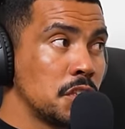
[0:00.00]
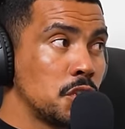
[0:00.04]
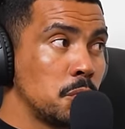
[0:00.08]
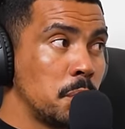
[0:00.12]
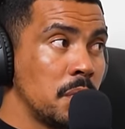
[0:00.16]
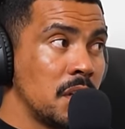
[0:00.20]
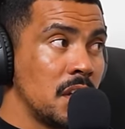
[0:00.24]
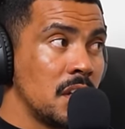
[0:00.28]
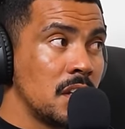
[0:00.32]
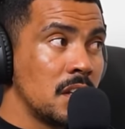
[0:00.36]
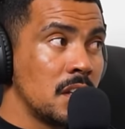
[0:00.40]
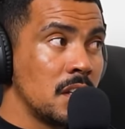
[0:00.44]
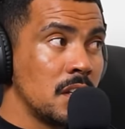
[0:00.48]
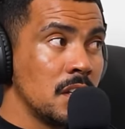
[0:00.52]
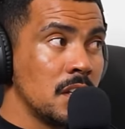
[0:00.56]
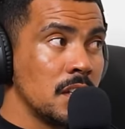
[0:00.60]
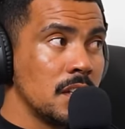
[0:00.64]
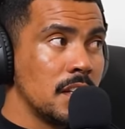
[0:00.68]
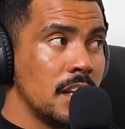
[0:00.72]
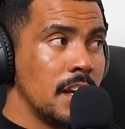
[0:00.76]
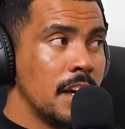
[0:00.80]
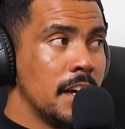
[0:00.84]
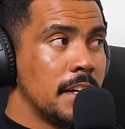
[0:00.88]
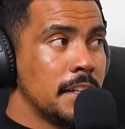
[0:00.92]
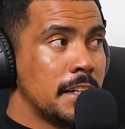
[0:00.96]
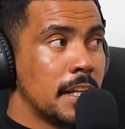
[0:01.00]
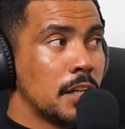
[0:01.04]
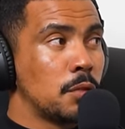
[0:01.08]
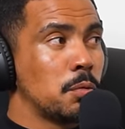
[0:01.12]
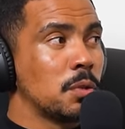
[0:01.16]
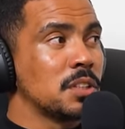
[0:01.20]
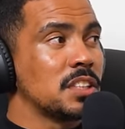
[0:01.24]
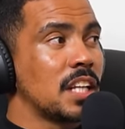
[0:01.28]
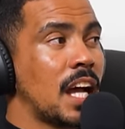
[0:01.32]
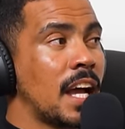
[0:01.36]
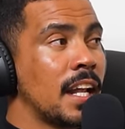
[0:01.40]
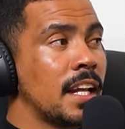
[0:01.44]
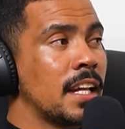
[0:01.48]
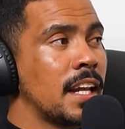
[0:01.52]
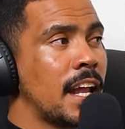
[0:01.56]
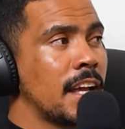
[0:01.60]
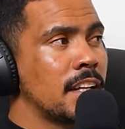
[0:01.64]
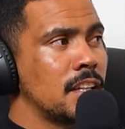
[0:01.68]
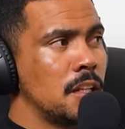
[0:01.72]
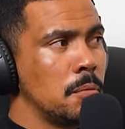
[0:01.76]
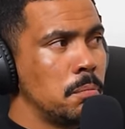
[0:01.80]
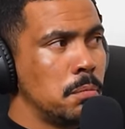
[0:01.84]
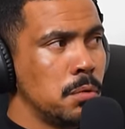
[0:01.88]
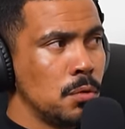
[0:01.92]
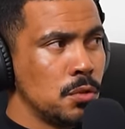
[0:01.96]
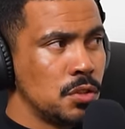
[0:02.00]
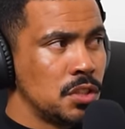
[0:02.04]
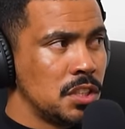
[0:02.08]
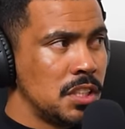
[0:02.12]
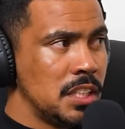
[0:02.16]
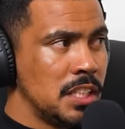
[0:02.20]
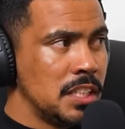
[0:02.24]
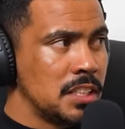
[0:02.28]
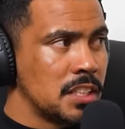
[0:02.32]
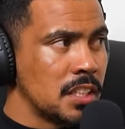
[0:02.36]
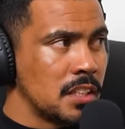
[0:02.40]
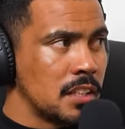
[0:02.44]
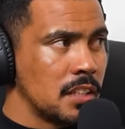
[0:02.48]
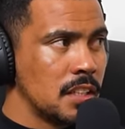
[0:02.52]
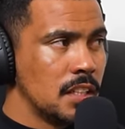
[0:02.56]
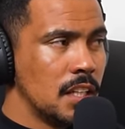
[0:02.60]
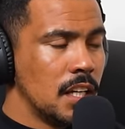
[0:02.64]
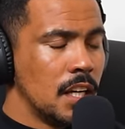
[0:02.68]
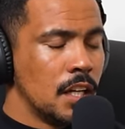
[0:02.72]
the twenty-third. Yeah. It was unlike the Bulls season.